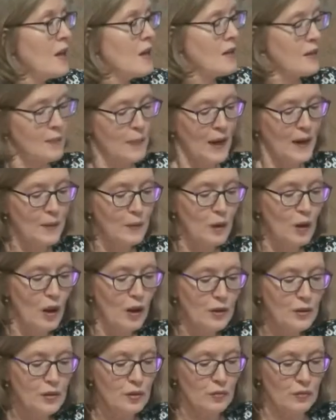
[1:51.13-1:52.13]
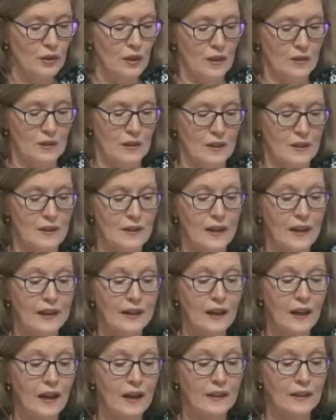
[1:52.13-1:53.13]
The Bible also tells us that
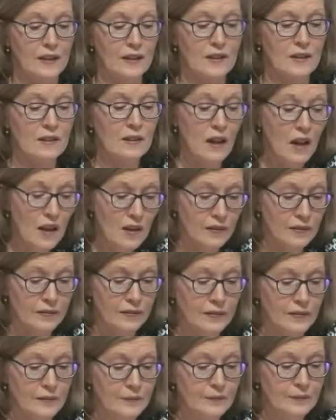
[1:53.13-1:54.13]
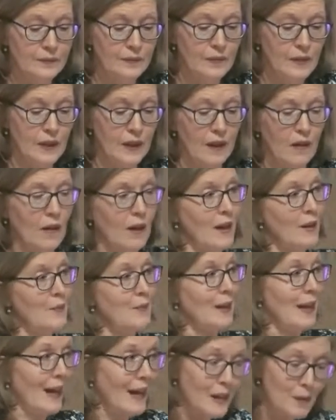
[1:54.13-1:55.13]
God is love. Now,
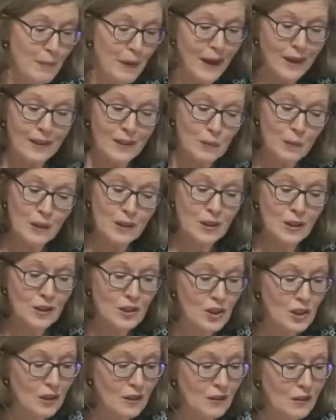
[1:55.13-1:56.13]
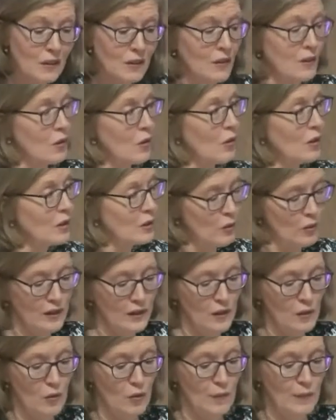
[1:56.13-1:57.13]
I'm not a mathematician, nor do I
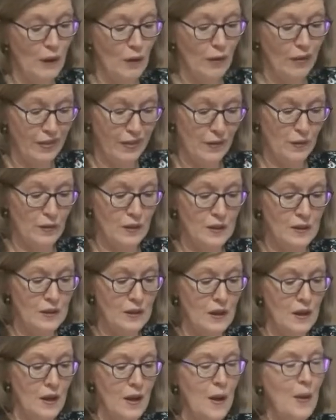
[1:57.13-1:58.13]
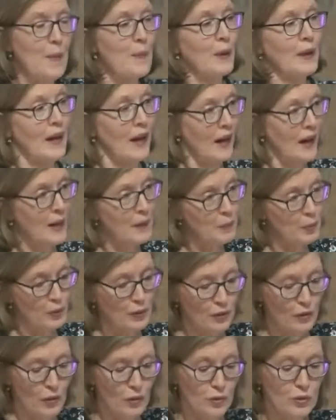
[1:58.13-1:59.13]
know about theories, but I
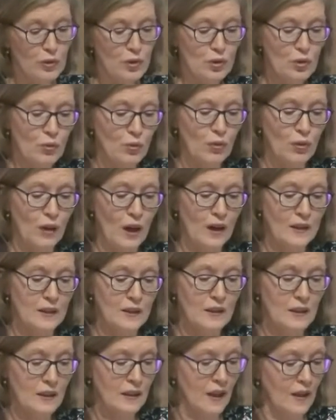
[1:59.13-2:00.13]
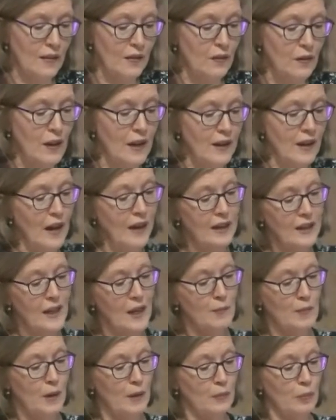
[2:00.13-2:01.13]
put those 2 thoughts together and I
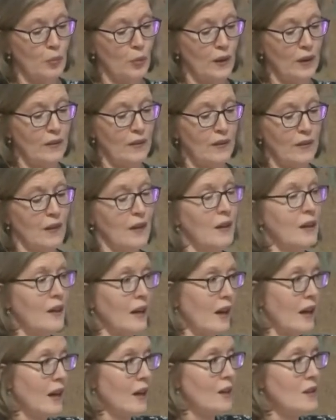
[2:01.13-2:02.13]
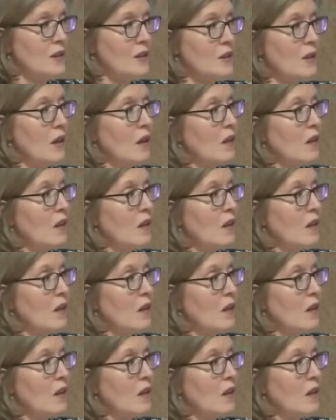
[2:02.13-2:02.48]
come up with God's